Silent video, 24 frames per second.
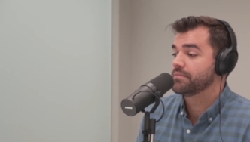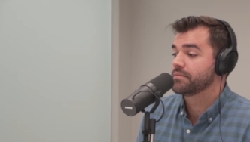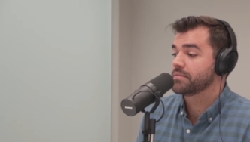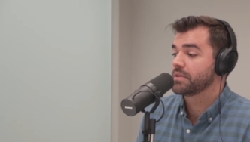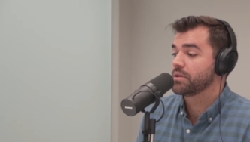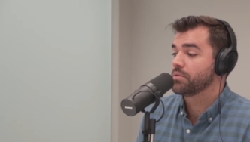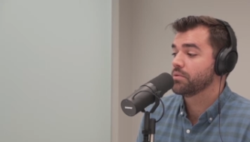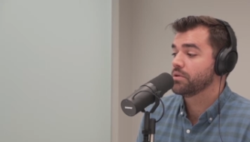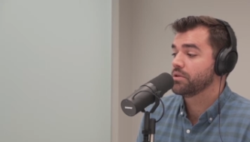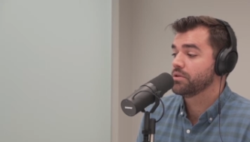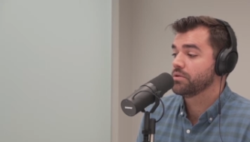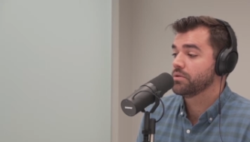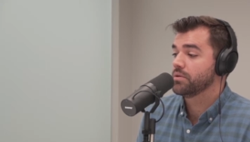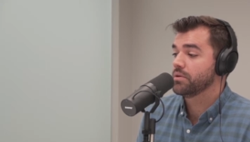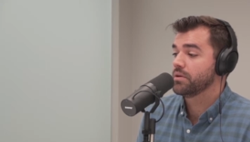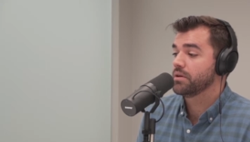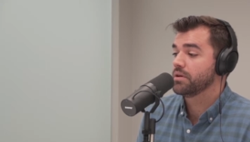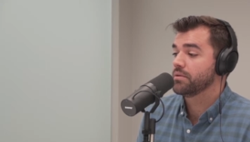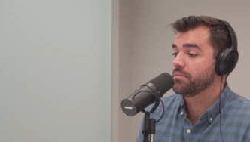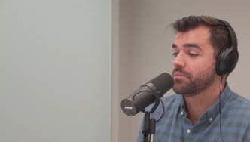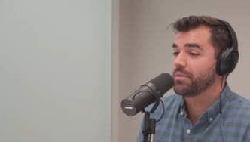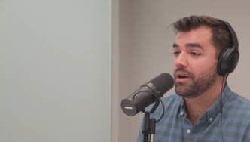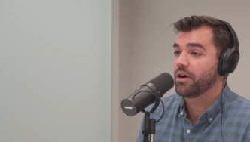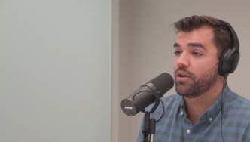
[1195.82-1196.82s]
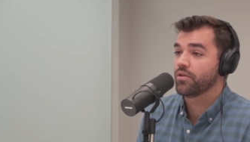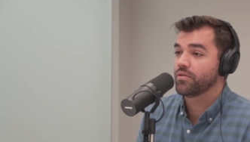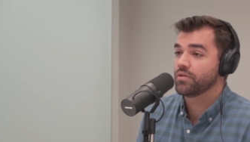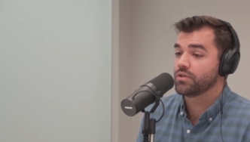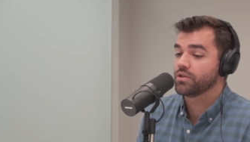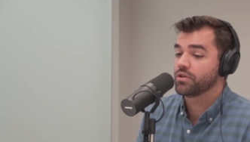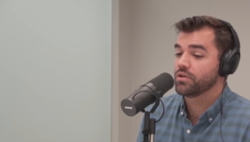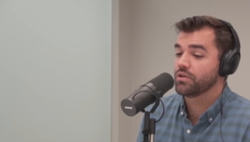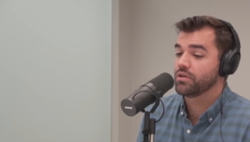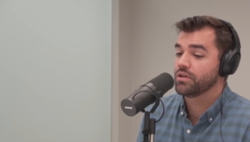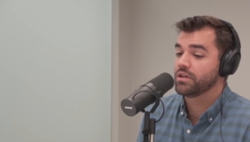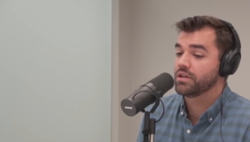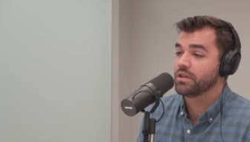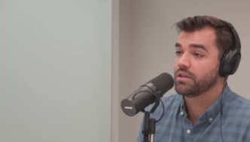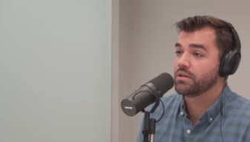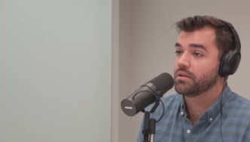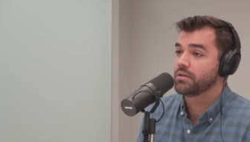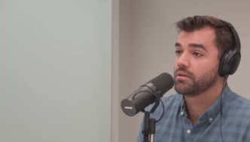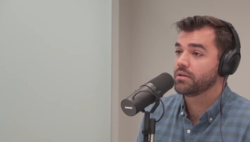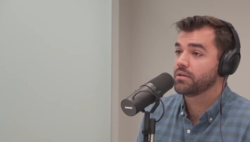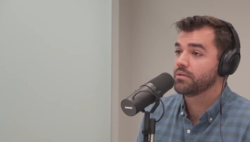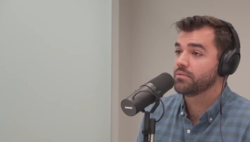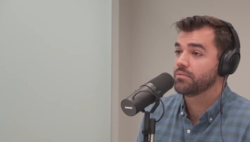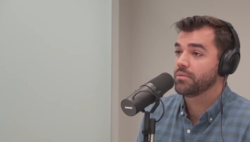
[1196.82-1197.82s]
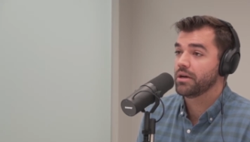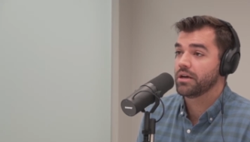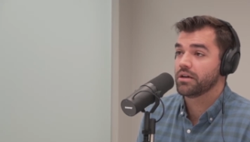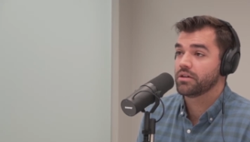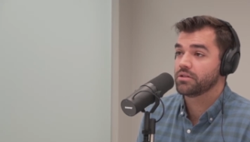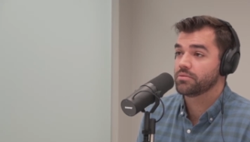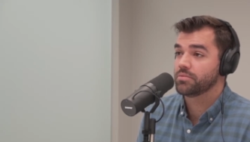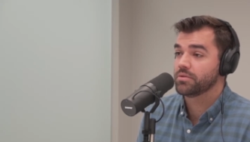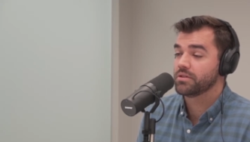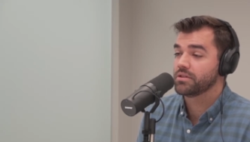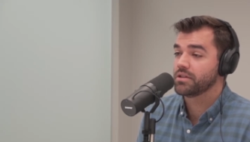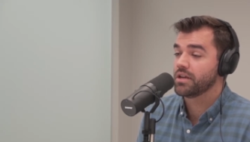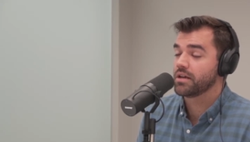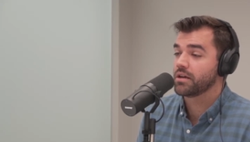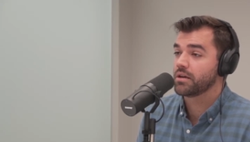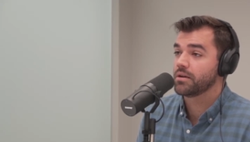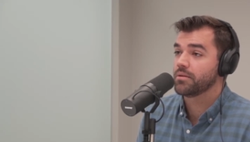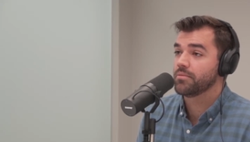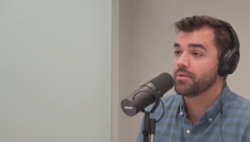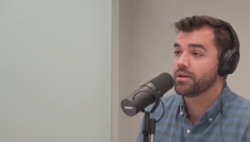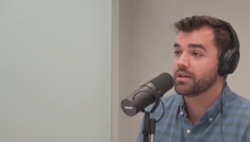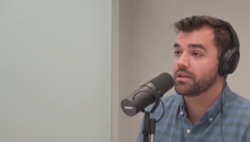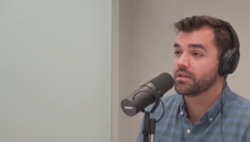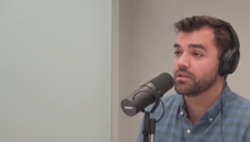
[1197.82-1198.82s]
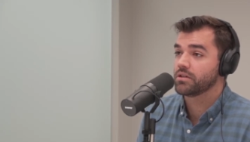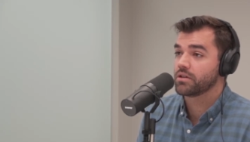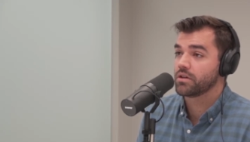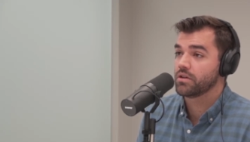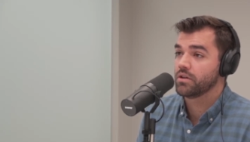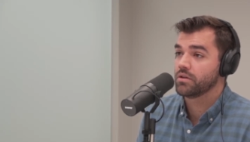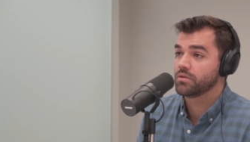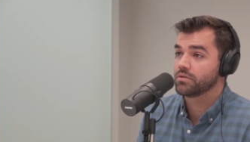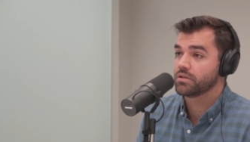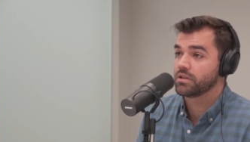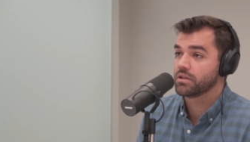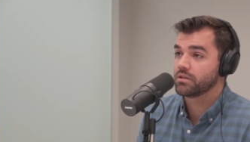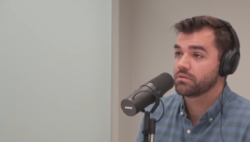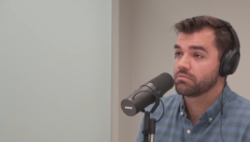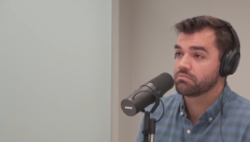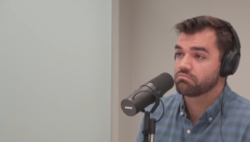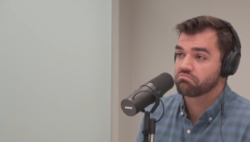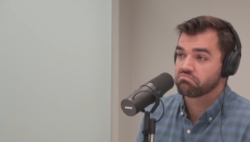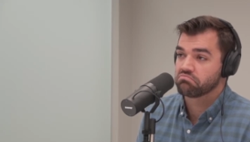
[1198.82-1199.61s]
can we do a power of attorney? My husband's not going to make it to closing.